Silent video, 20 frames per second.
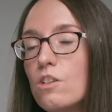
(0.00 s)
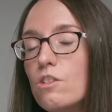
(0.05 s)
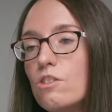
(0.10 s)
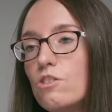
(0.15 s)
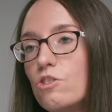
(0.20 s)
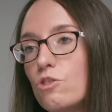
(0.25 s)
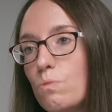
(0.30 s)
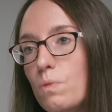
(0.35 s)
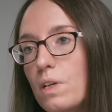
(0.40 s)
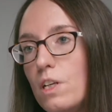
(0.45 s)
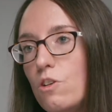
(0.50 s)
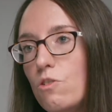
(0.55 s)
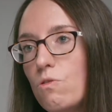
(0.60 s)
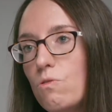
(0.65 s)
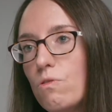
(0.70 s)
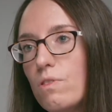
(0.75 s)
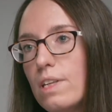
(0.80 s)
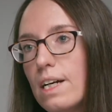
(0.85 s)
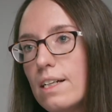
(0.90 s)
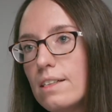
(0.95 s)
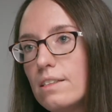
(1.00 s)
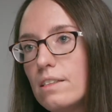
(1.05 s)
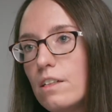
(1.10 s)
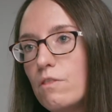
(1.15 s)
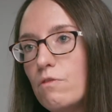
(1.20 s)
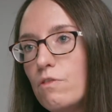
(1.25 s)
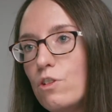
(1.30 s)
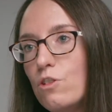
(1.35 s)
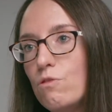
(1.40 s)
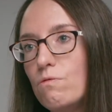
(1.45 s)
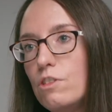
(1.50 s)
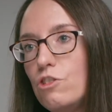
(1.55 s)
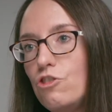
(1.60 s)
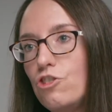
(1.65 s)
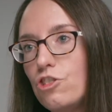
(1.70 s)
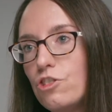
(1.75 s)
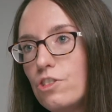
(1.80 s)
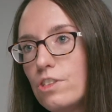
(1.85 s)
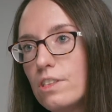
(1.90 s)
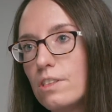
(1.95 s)
So we know that if you
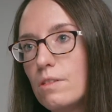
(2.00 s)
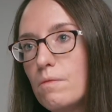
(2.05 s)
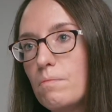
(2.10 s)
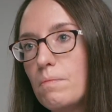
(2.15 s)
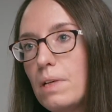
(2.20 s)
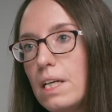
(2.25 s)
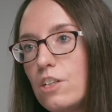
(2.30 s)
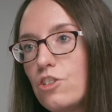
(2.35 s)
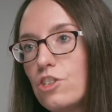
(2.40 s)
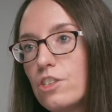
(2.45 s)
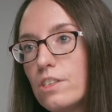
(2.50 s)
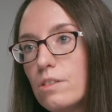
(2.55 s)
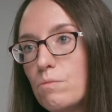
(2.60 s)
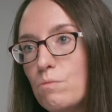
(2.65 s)
reduce patients'